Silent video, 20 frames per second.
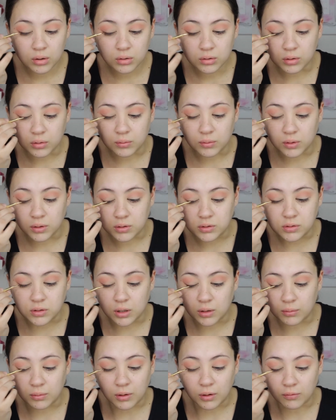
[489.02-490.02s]
So I'm gonna
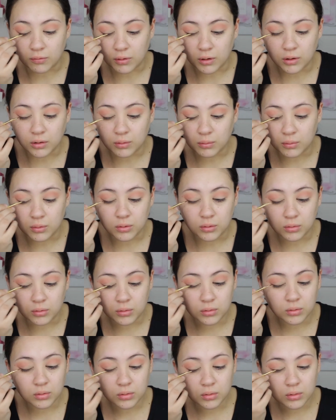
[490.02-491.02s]
stop like right in the middle,
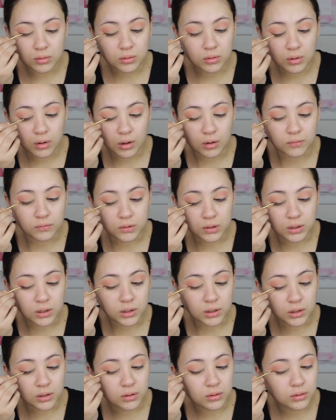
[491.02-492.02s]
the
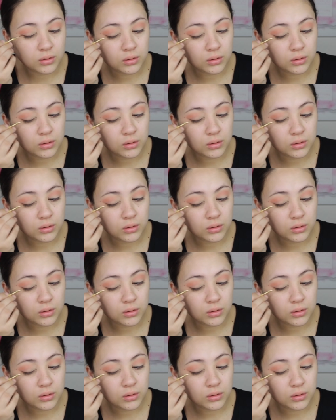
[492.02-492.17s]
lid,